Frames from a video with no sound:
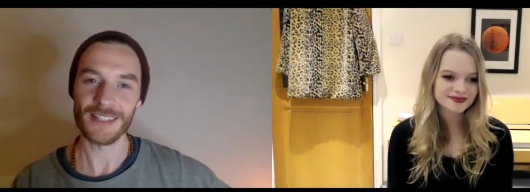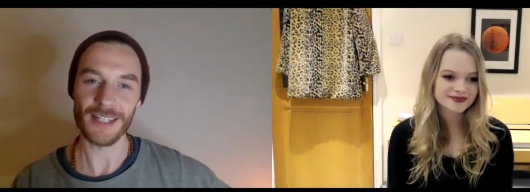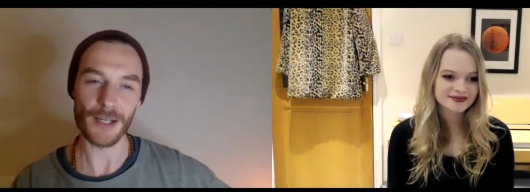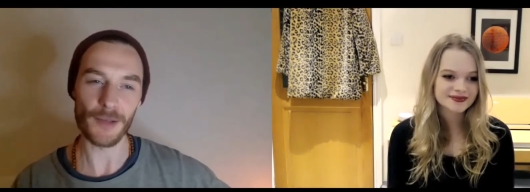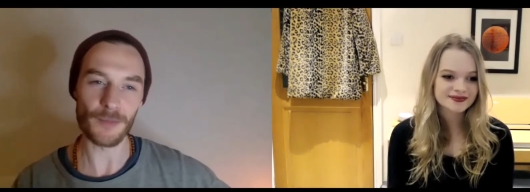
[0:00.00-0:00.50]

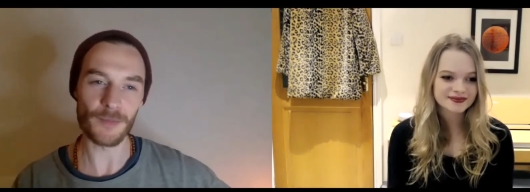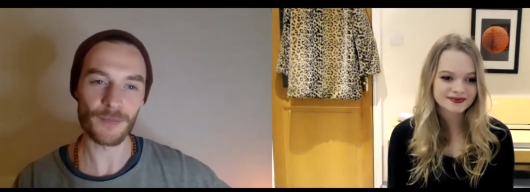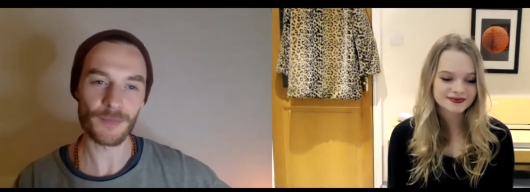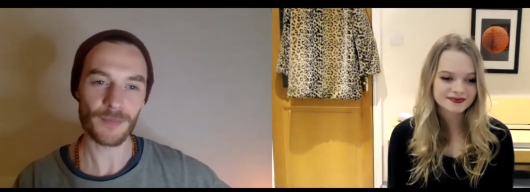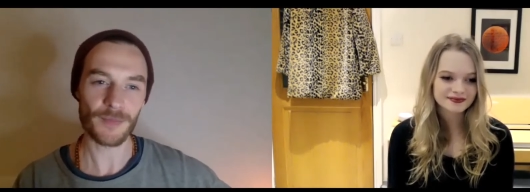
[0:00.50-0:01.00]
Speaker 1: Um,
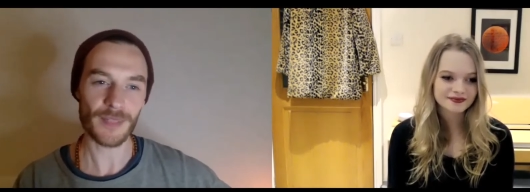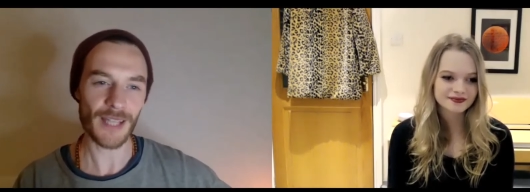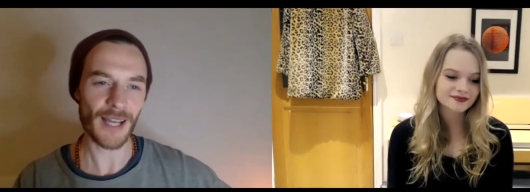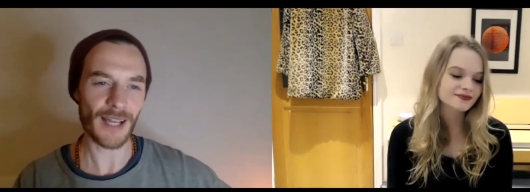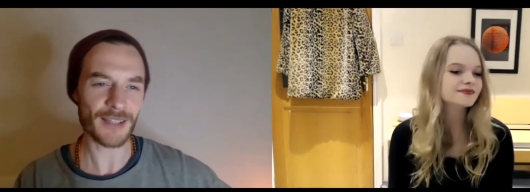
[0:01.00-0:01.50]

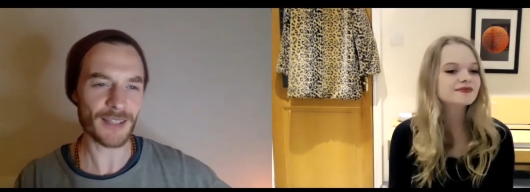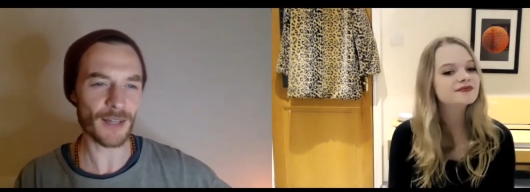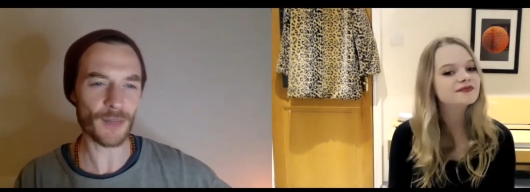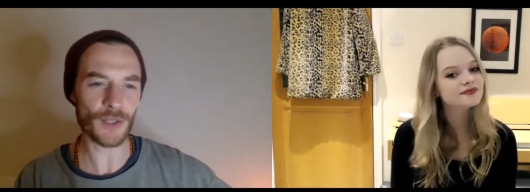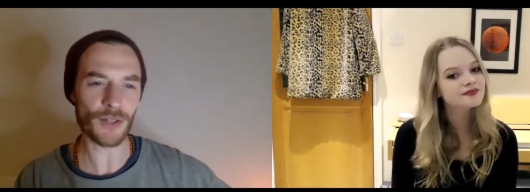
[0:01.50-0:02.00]
yeah, I don't
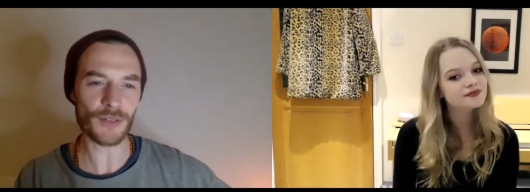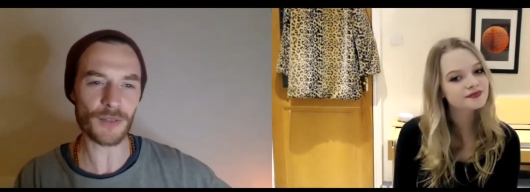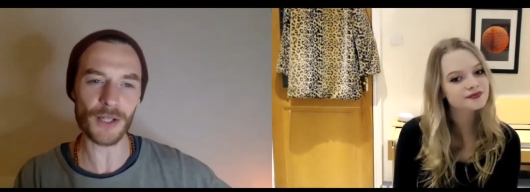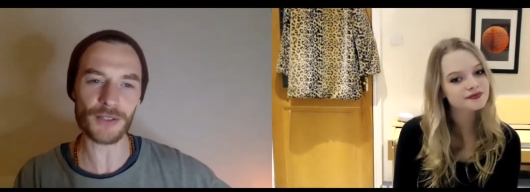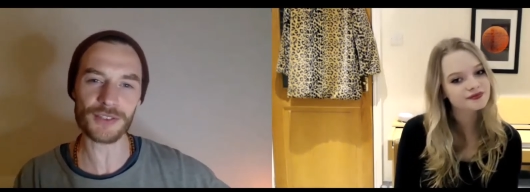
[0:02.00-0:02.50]
know. We're not the
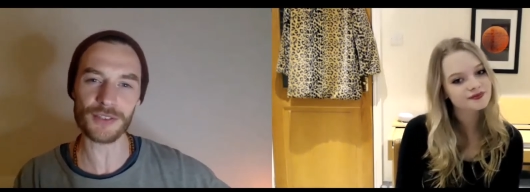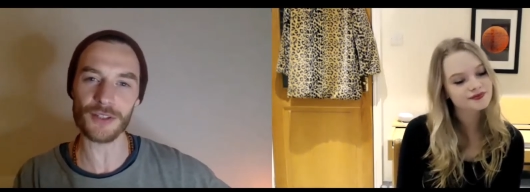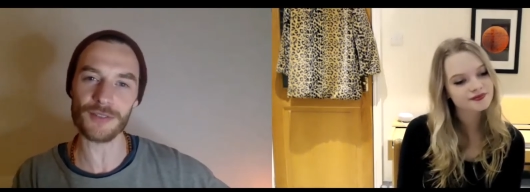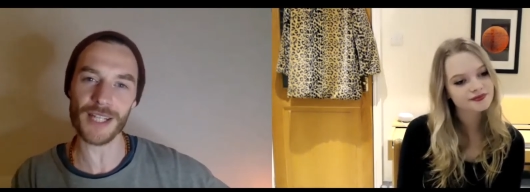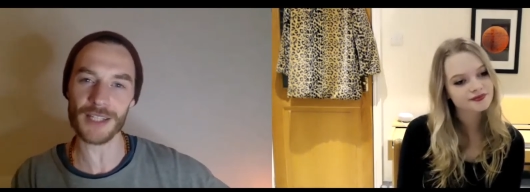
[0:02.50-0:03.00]
most sort
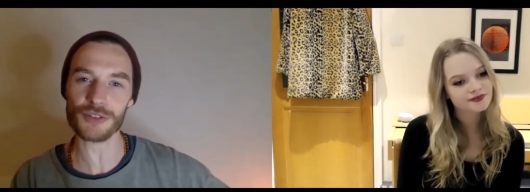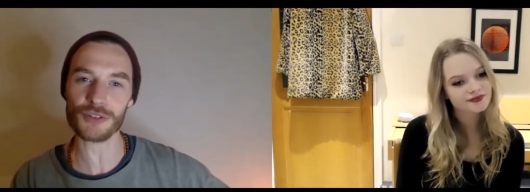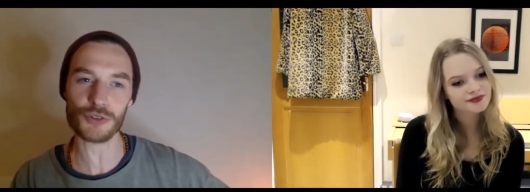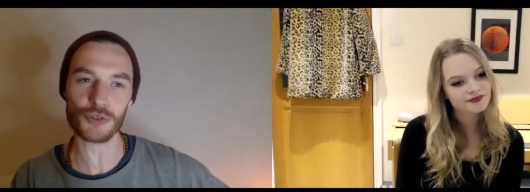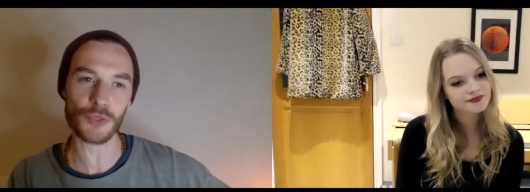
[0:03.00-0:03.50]
of
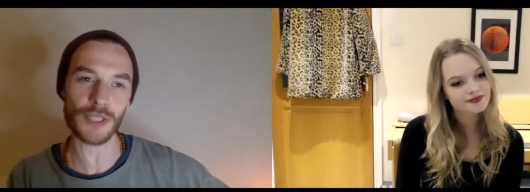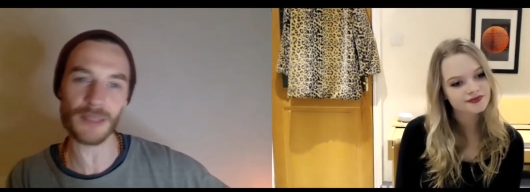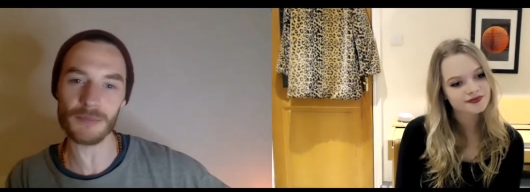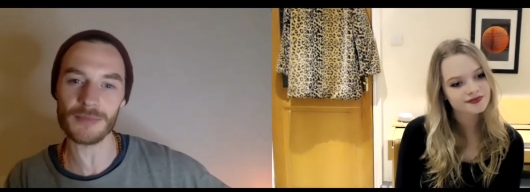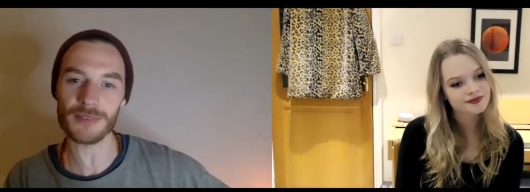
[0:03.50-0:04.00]

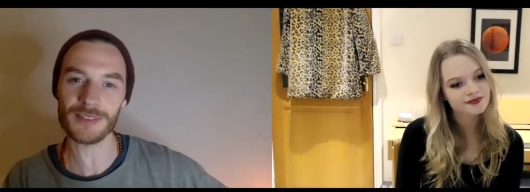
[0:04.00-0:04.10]
extreme,